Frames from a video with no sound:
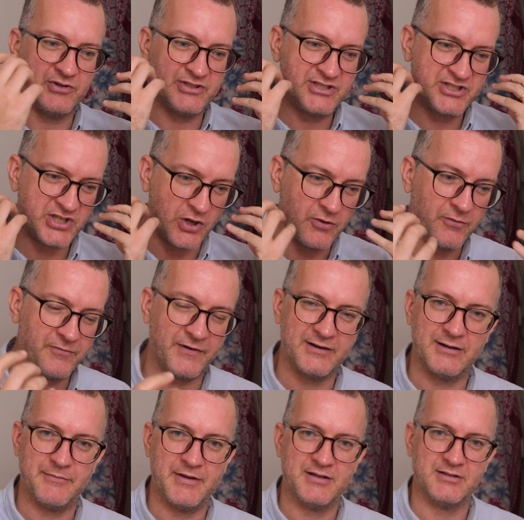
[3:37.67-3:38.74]
is so
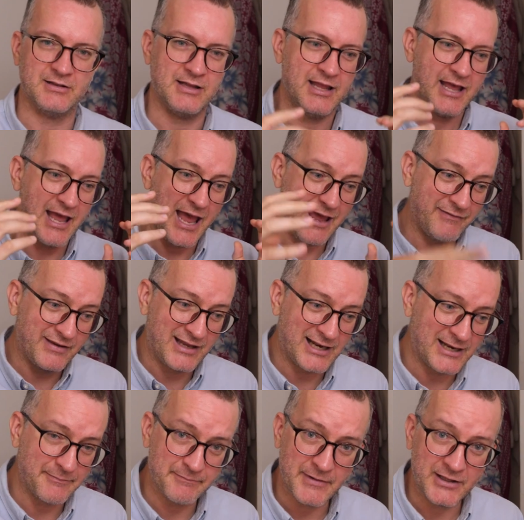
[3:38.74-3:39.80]
fundamental. Having
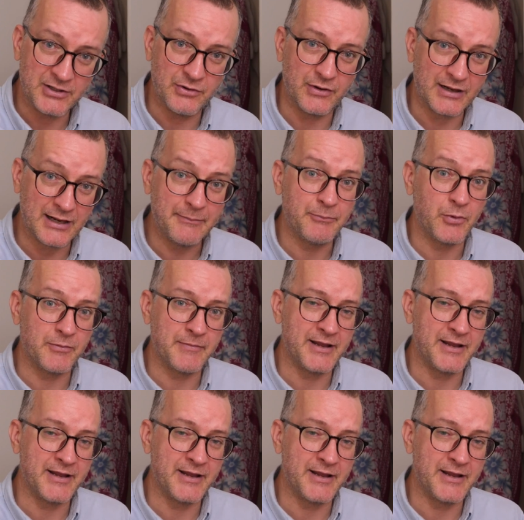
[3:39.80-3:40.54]
clip menu, clipboard